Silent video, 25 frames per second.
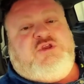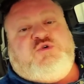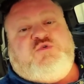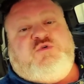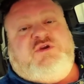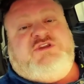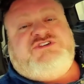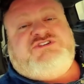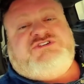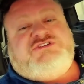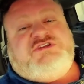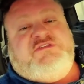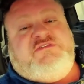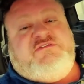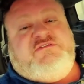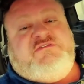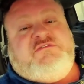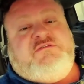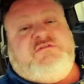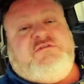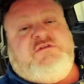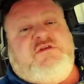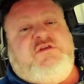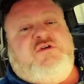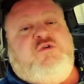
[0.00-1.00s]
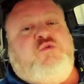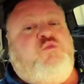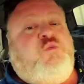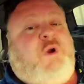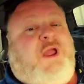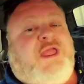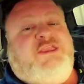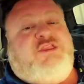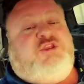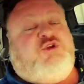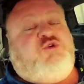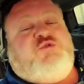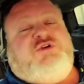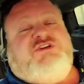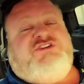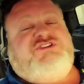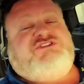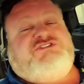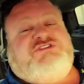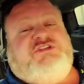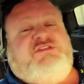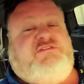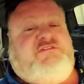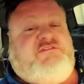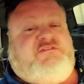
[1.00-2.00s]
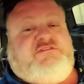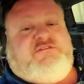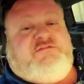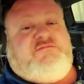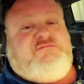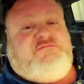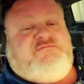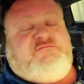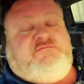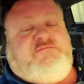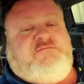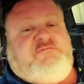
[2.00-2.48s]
Christians, white Christians.